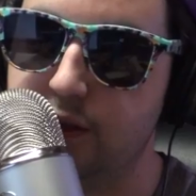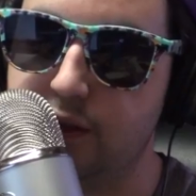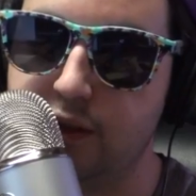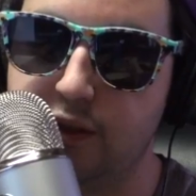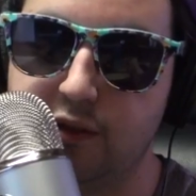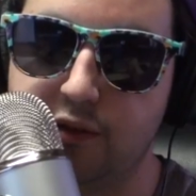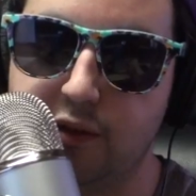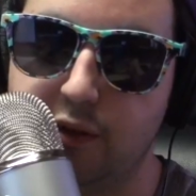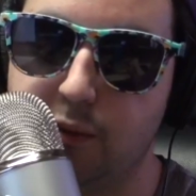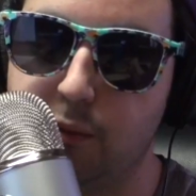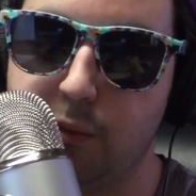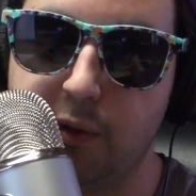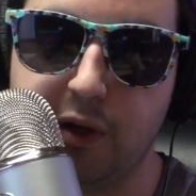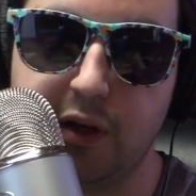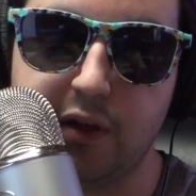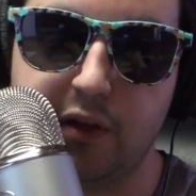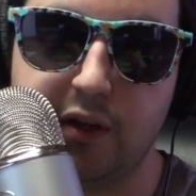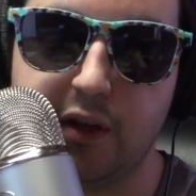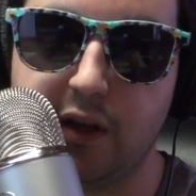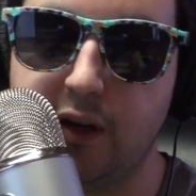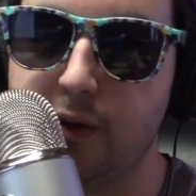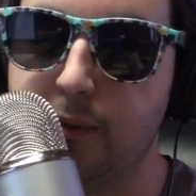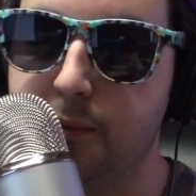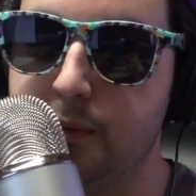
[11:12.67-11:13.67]
These are weird
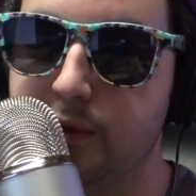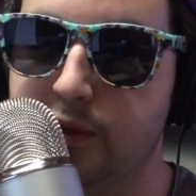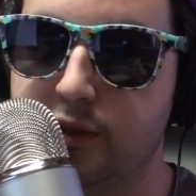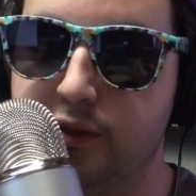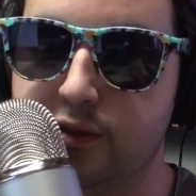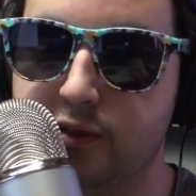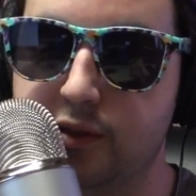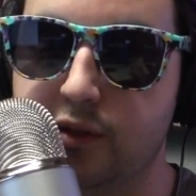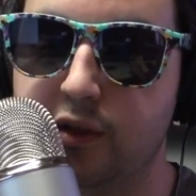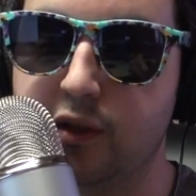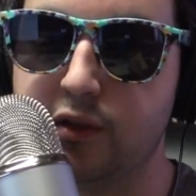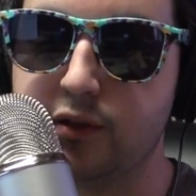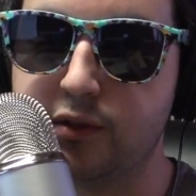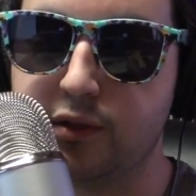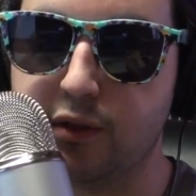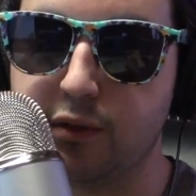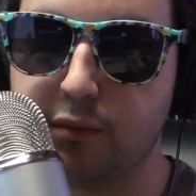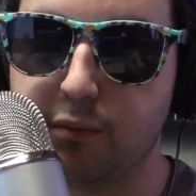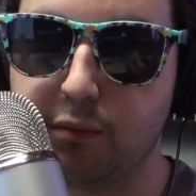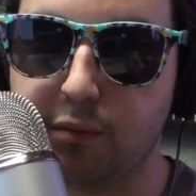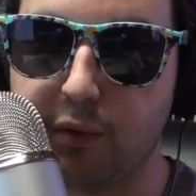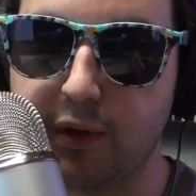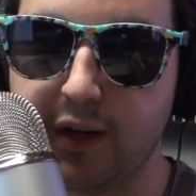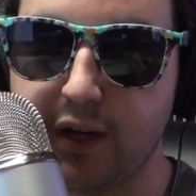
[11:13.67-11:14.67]
topics. They're also
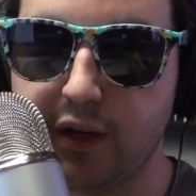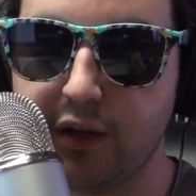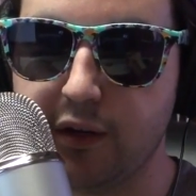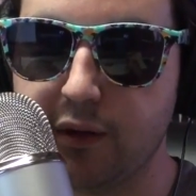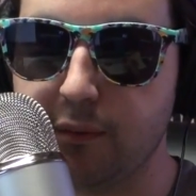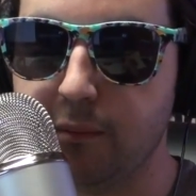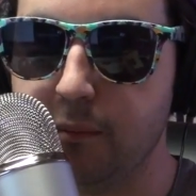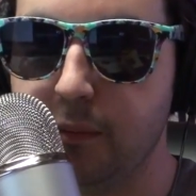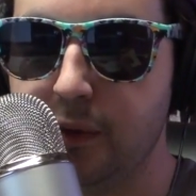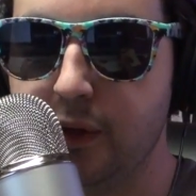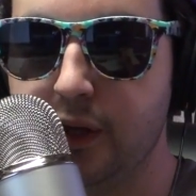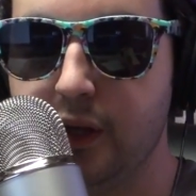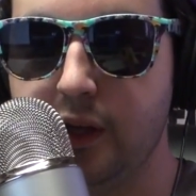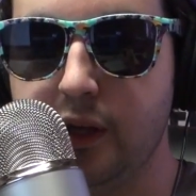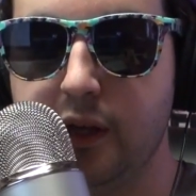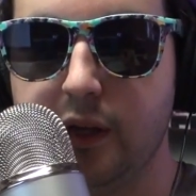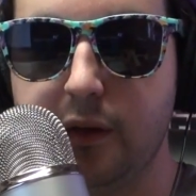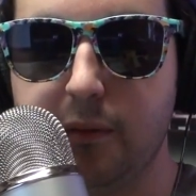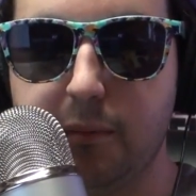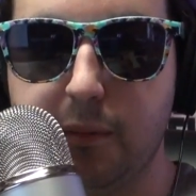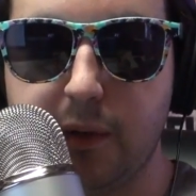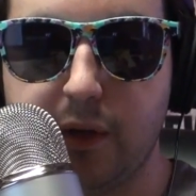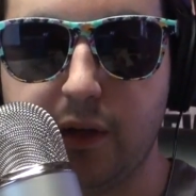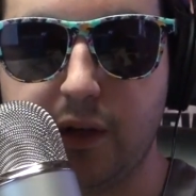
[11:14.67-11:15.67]
random,
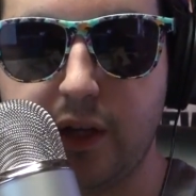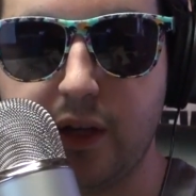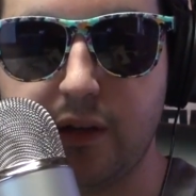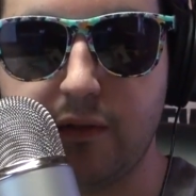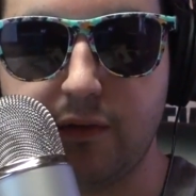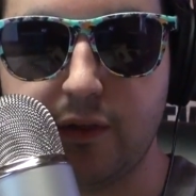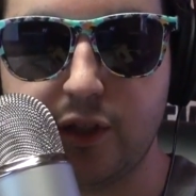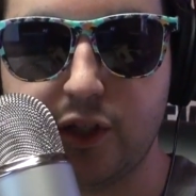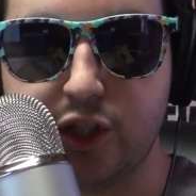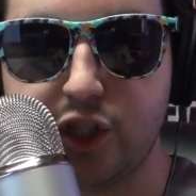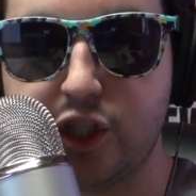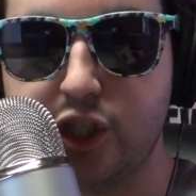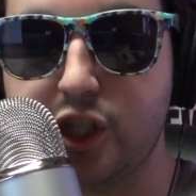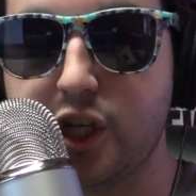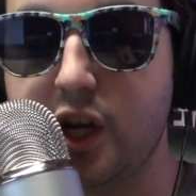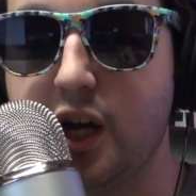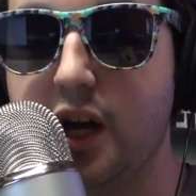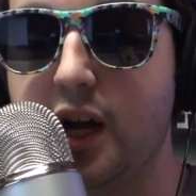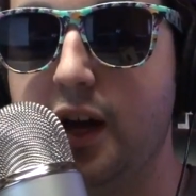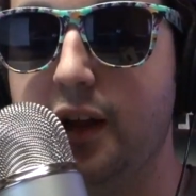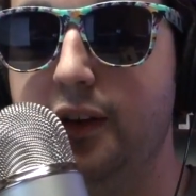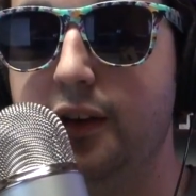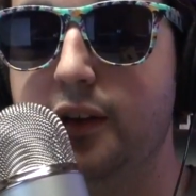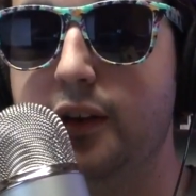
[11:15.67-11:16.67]
but I'll give it a
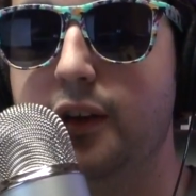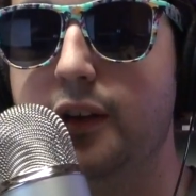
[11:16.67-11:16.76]
schnot.